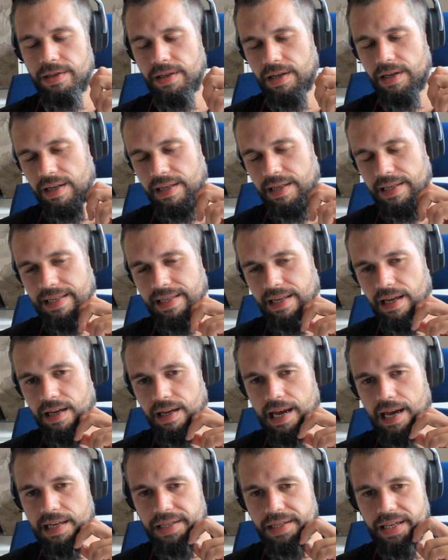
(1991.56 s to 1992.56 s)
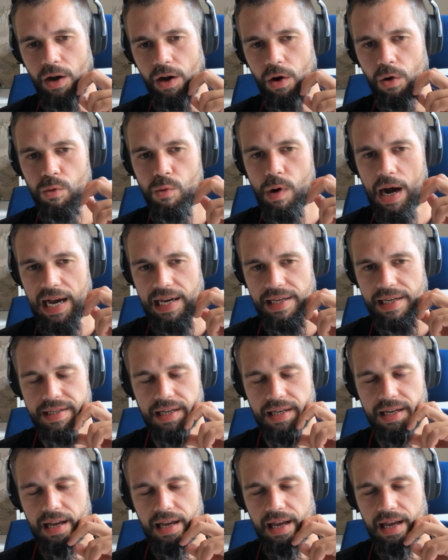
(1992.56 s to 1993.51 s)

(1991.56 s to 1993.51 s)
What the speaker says: SEO wise,